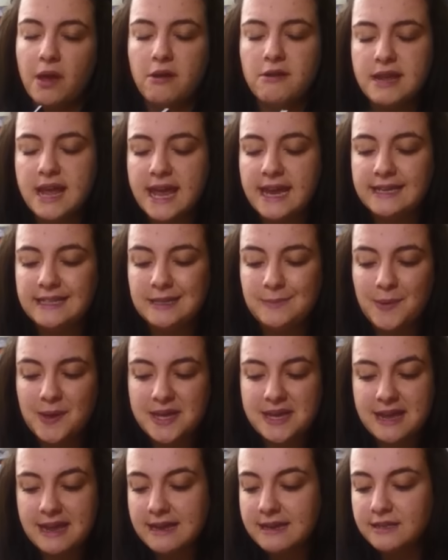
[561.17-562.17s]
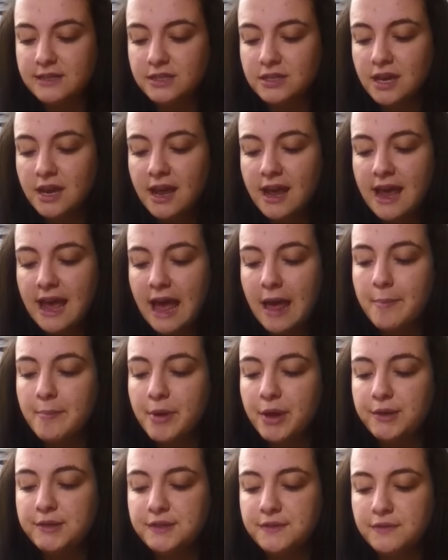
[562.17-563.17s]
they're only 80p each,
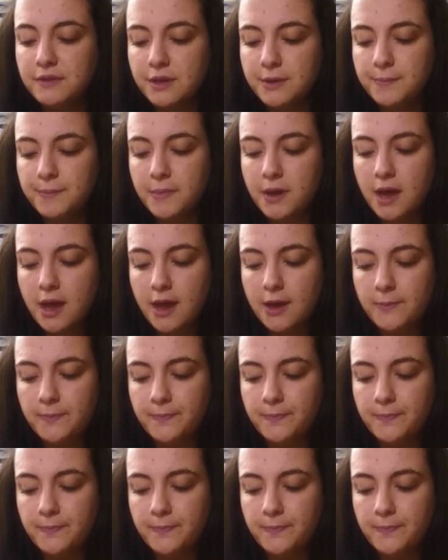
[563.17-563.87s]
and most of them